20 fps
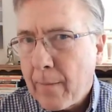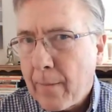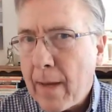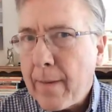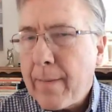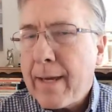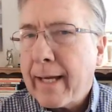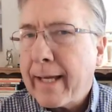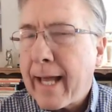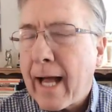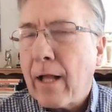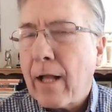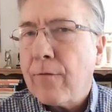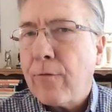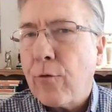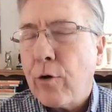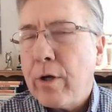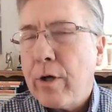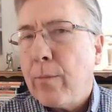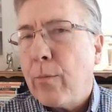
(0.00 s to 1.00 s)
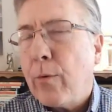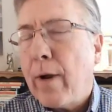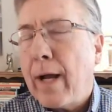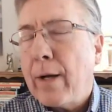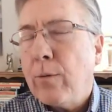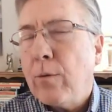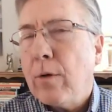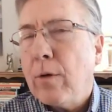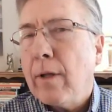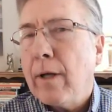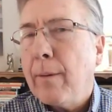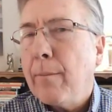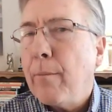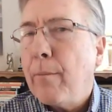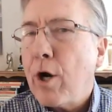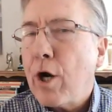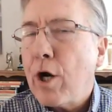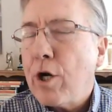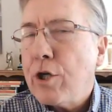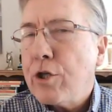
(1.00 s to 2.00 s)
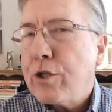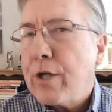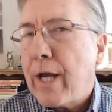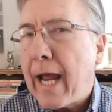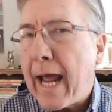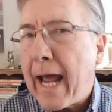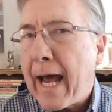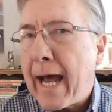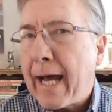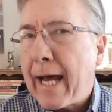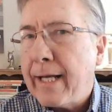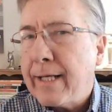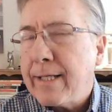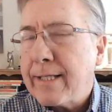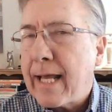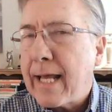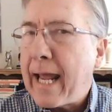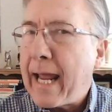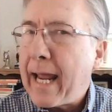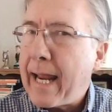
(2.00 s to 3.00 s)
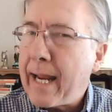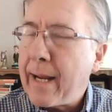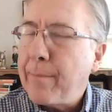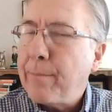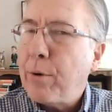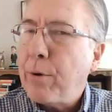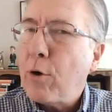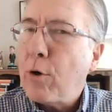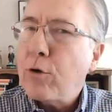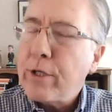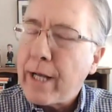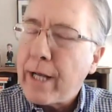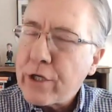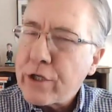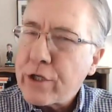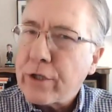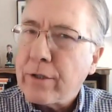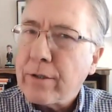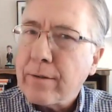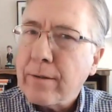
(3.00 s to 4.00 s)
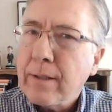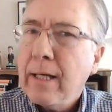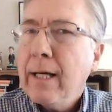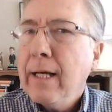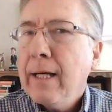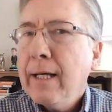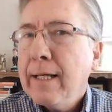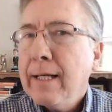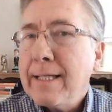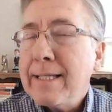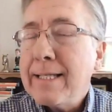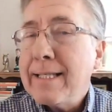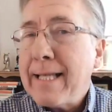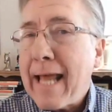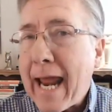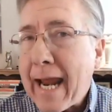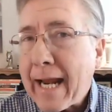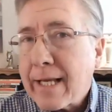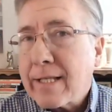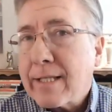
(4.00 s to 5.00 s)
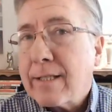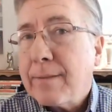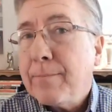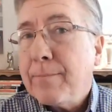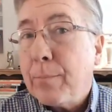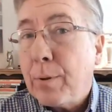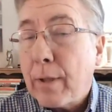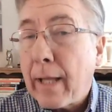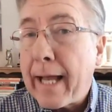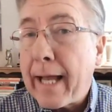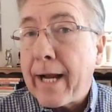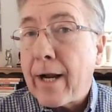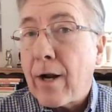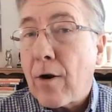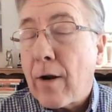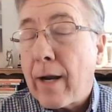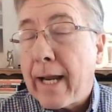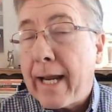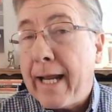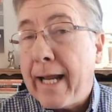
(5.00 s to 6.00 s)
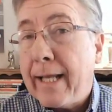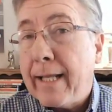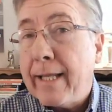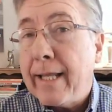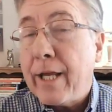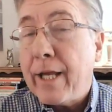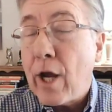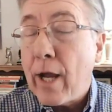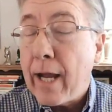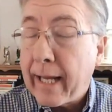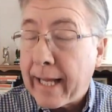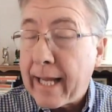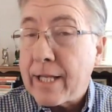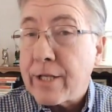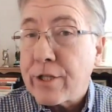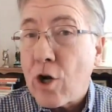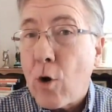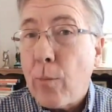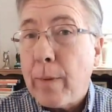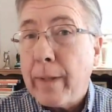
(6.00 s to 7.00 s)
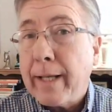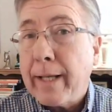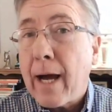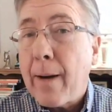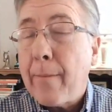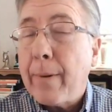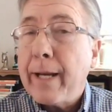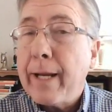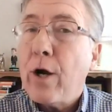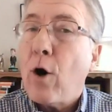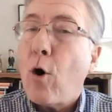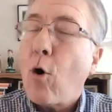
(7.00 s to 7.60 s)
maybe a California bred will emerge as a potential stakes player in the against open company,